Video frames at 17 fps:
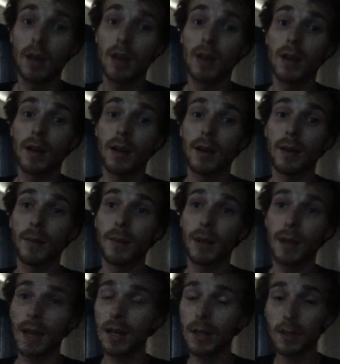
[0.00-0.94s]
But
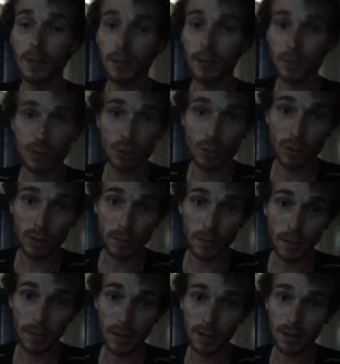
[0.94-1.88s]
anything that's USB
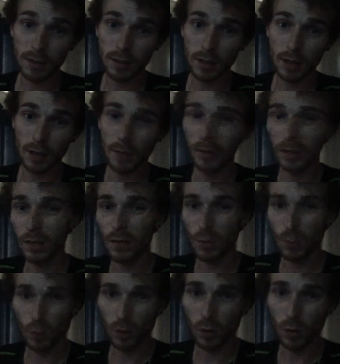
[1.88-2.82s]
based, I believe it
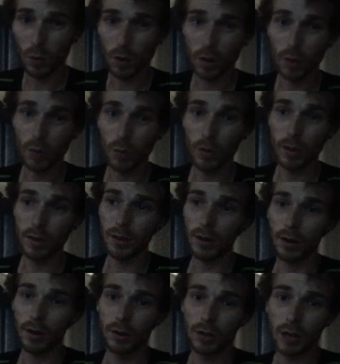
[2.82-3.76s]
will work with
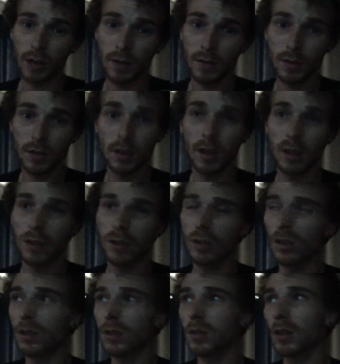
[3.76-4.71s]
hard drives. It's
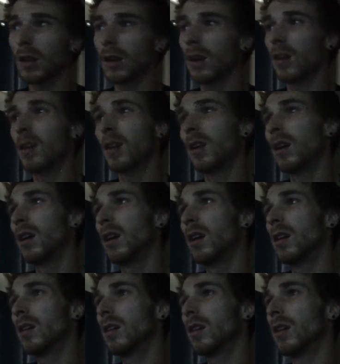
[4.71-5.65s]
just,
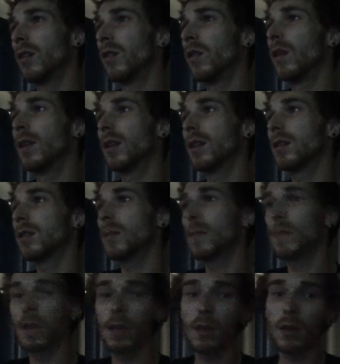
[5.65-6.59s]
to
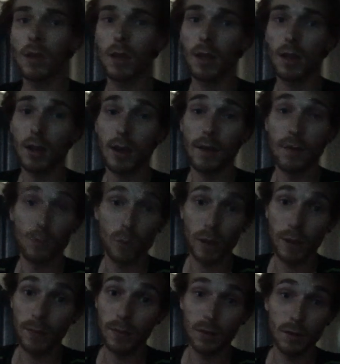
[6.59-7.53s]
me, I've
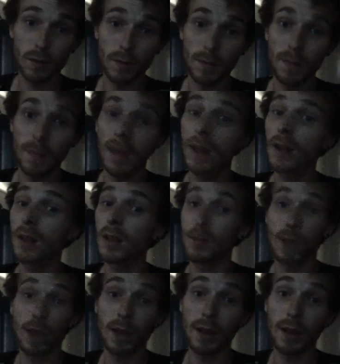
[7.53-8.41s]
wiped many